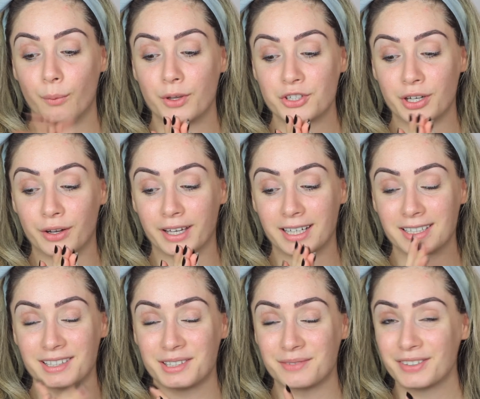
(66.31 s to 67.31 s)
We shall get
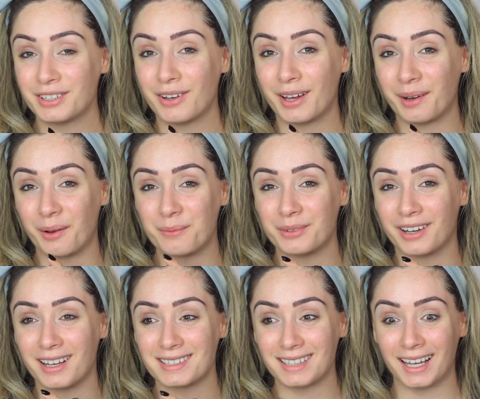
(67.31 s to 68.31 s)
into this video and I hope you
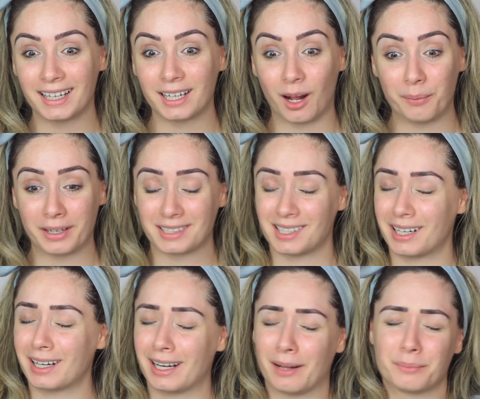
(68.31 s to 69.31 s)
guys like it. I'm
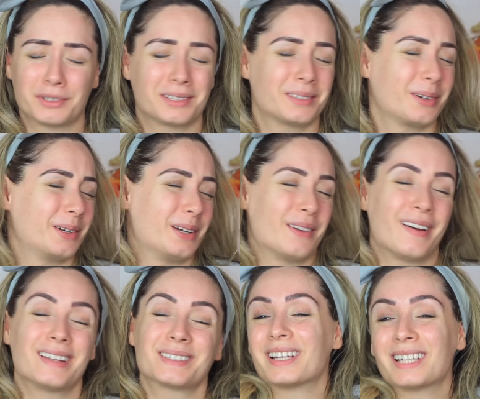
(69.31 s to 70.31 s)
excited and I'm so
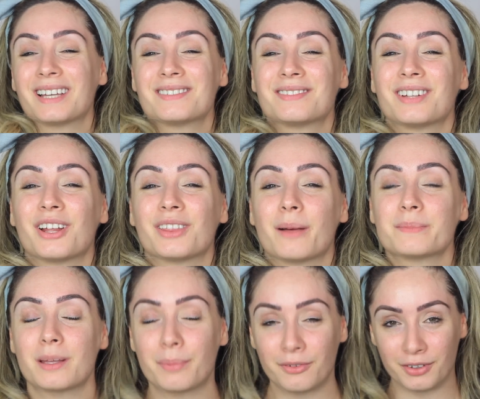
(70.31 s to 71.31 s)
nervous. Give this video a
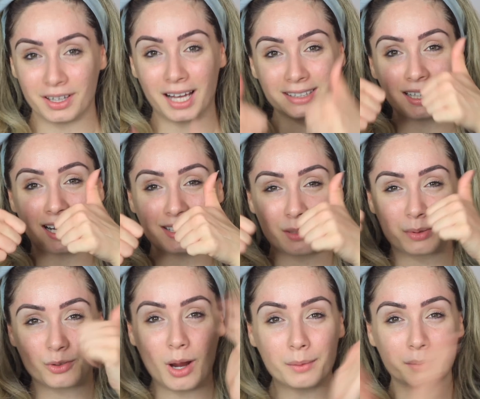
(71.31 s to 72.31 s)
thumbs up if you liked it, and
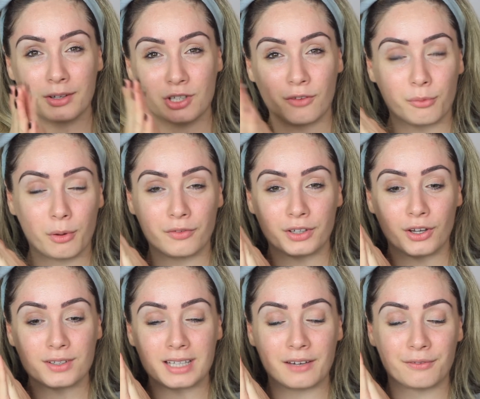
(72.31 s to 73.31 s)
subscribe to my channel for more
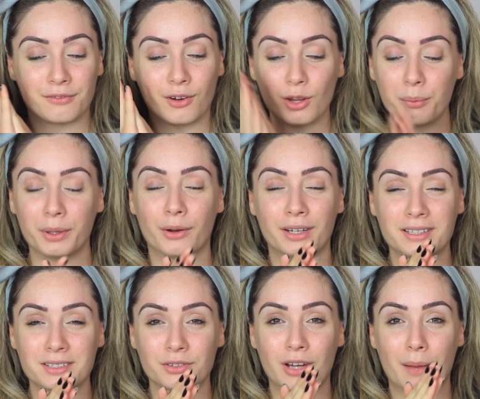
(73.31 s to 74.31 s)
videos, and follow me on
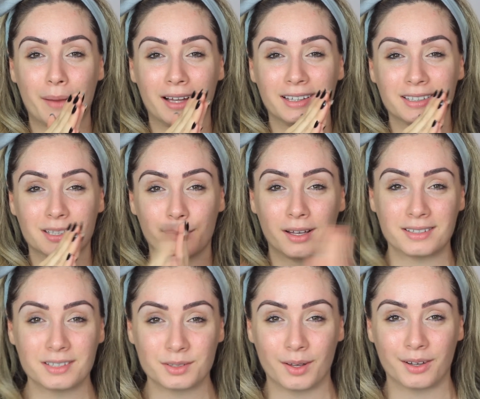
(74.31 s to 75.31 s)
Instagram at Lilian
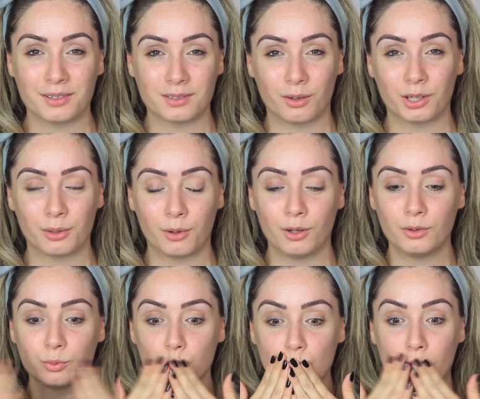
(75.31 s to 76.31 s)
Tahmasian so I can stalk you
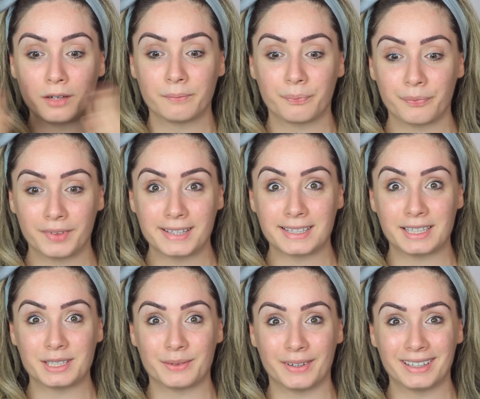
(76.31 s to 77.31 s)
all. Let's
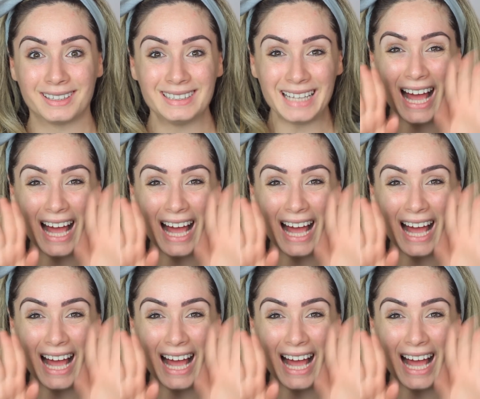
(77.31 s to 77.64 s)
get into it.